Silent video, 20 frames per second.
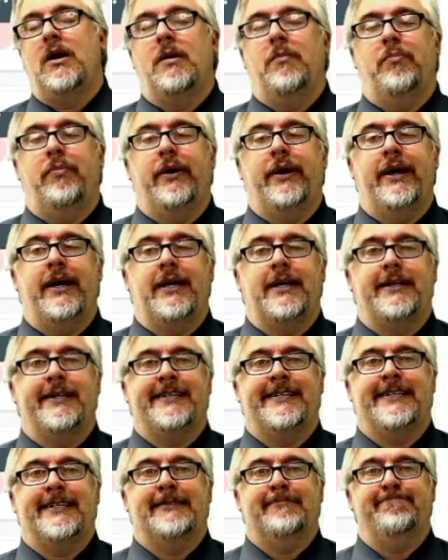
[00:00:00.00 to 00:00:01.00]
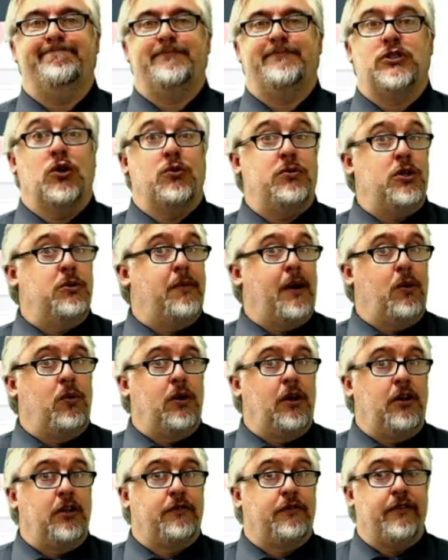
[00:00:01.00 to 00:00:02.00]
But so you might want
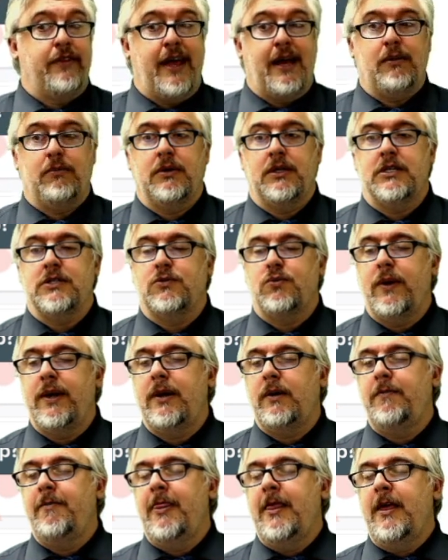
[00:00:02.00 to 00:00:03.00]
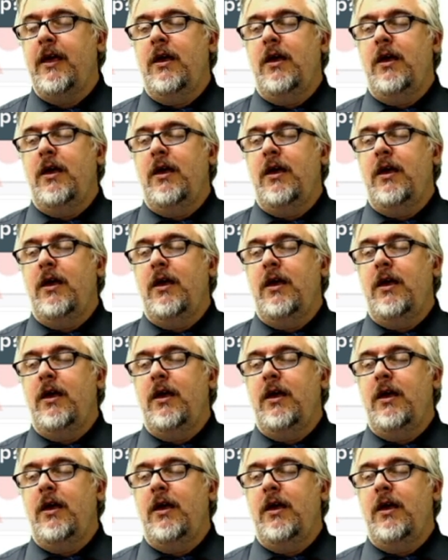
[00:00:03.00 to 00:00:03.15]
to look for that one as well.